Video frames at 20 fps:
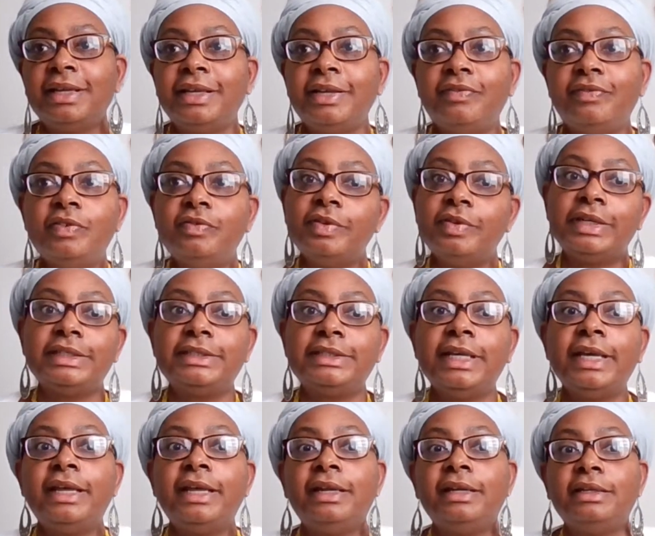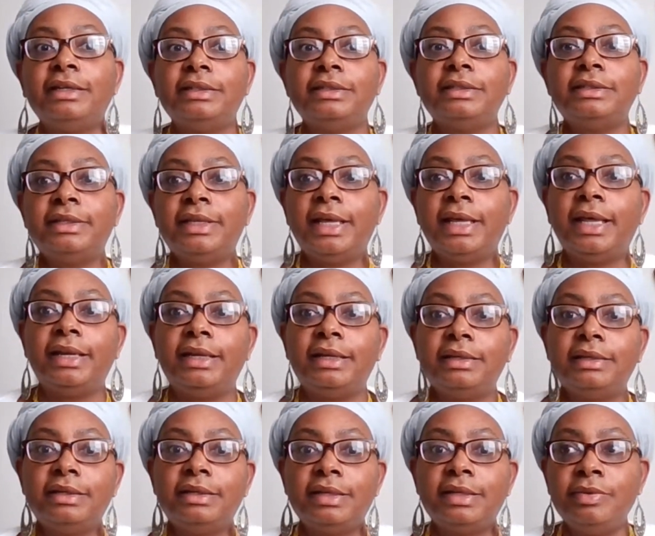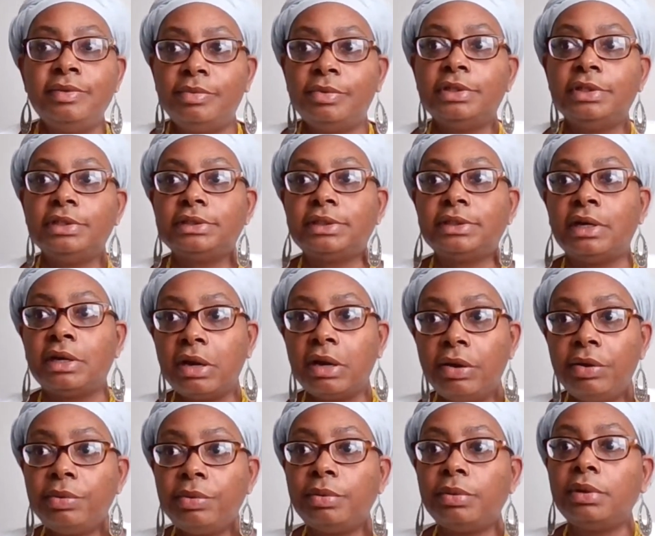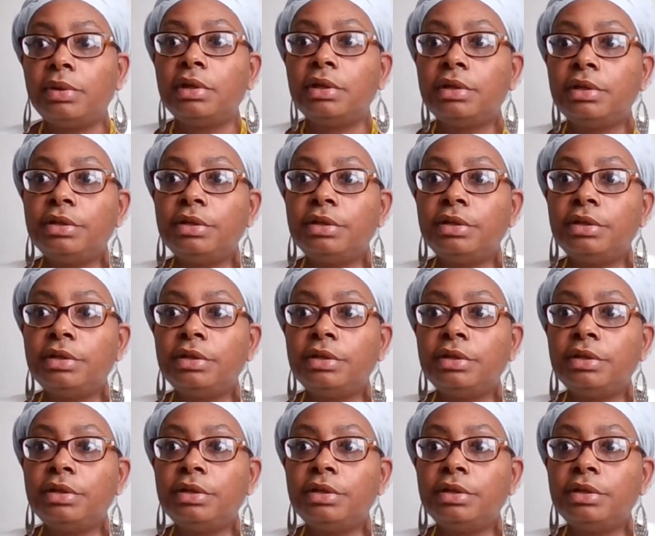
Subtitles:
If Ifa is saying that he wants a goat,